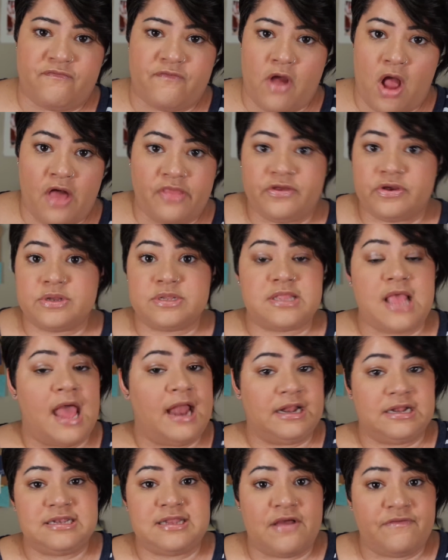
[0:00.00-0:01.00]
for others,
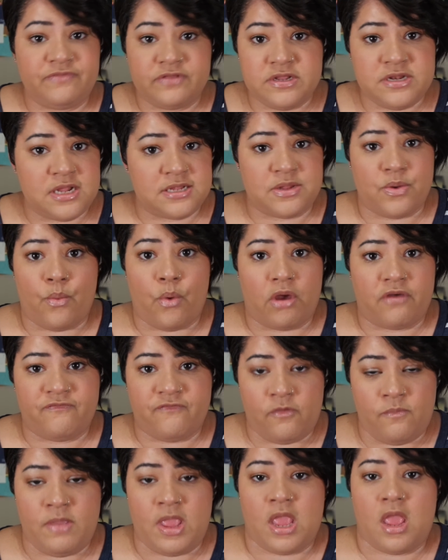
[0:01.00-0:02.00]
and it definitely doesn't work
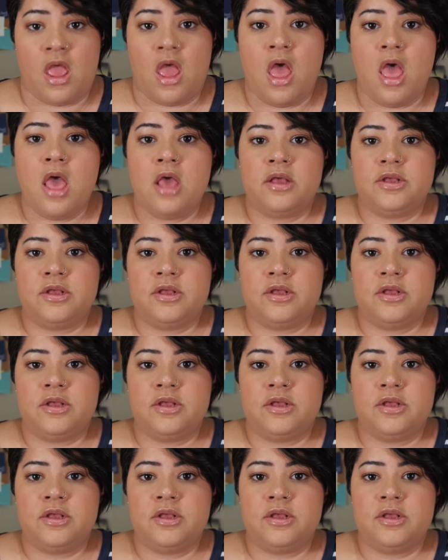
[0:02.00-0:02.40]
for me.